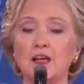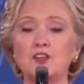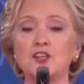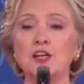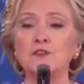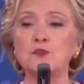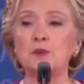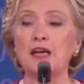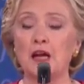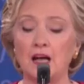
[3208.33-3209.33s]
chiefs,
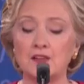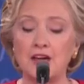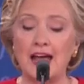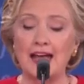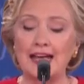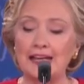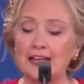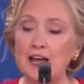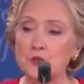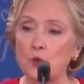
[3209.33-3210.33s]
because it
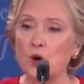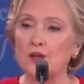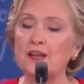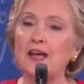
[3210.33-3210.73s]
has worked,